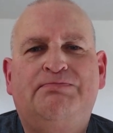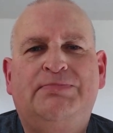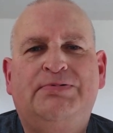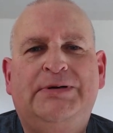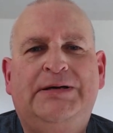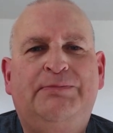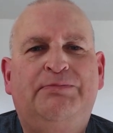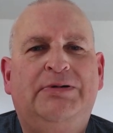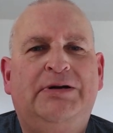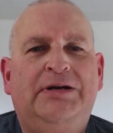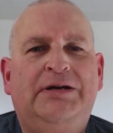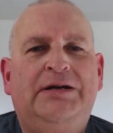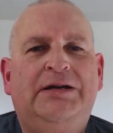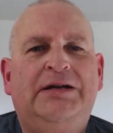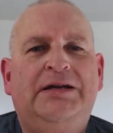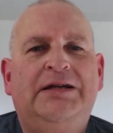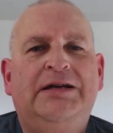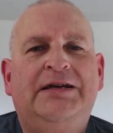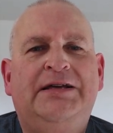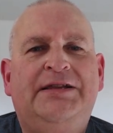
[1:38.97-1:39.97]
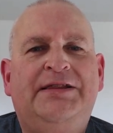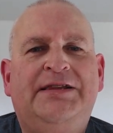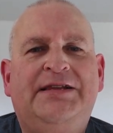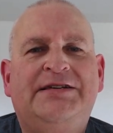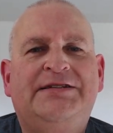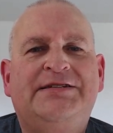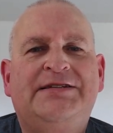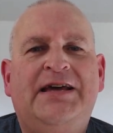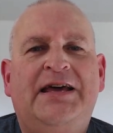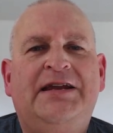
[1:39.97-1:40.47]
people in the
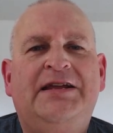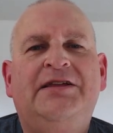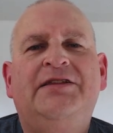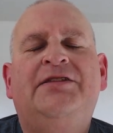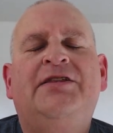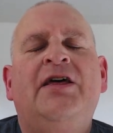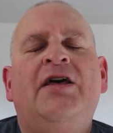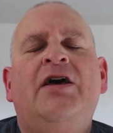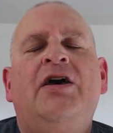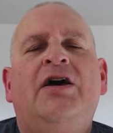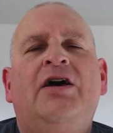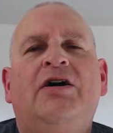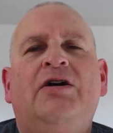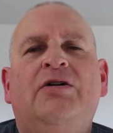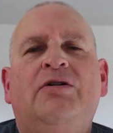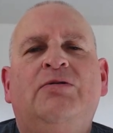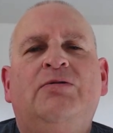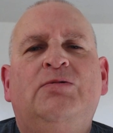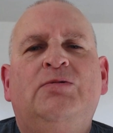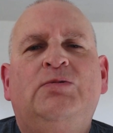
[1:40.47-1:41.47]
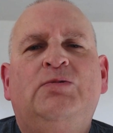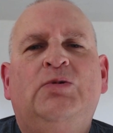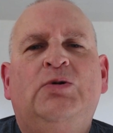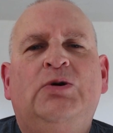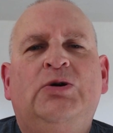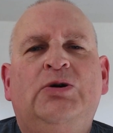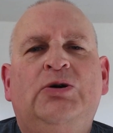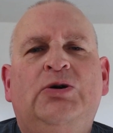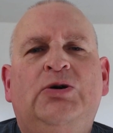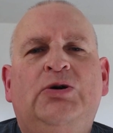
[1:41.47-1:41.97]
Senate
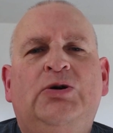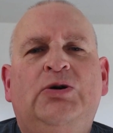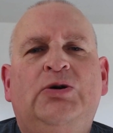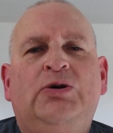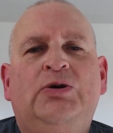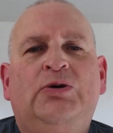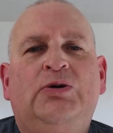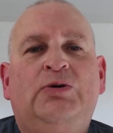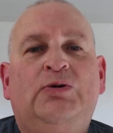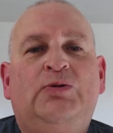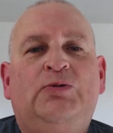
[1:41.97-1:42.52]
were